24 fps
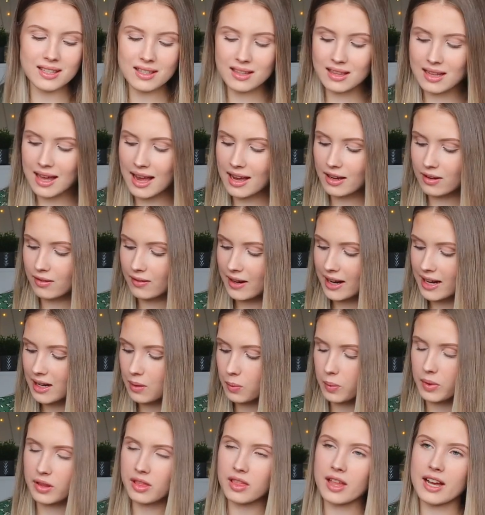isn't that
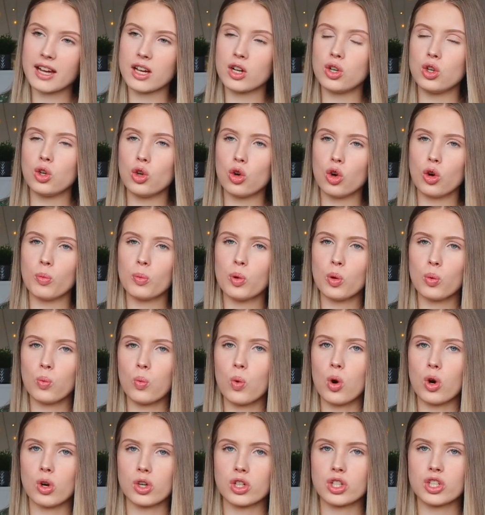great with like a normal
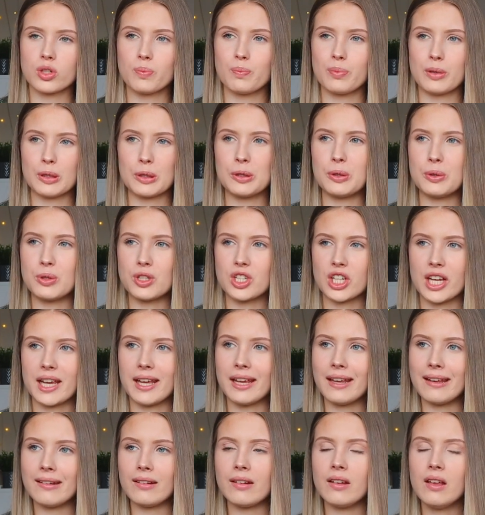wash blue
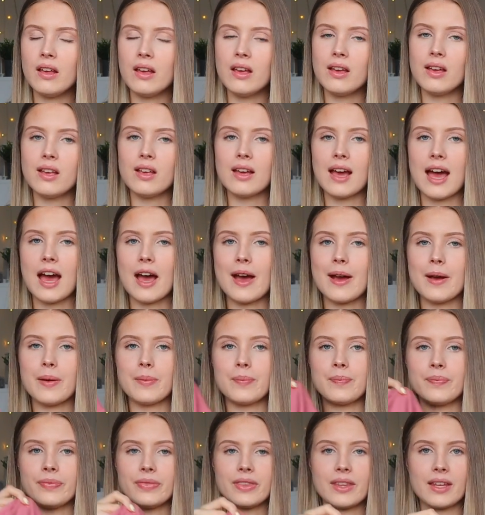jean.
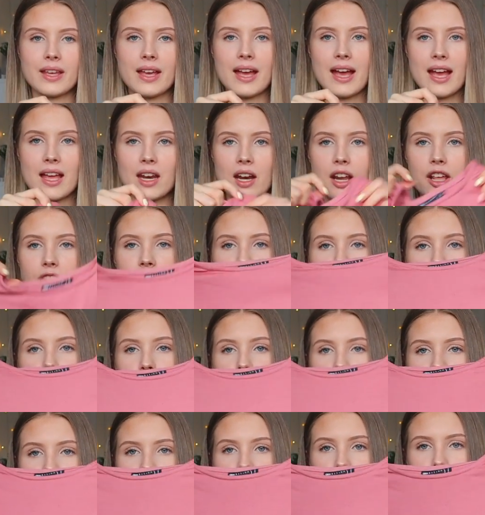And I
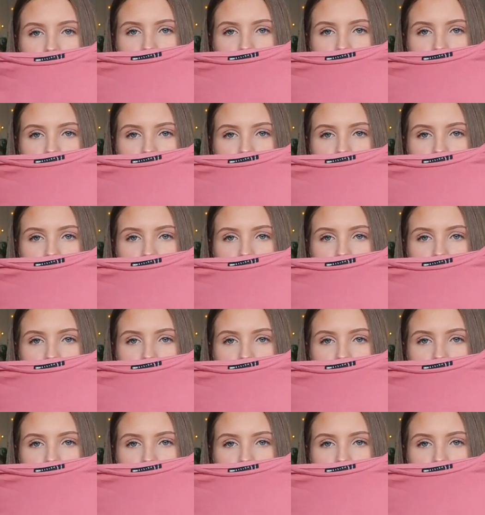thought pink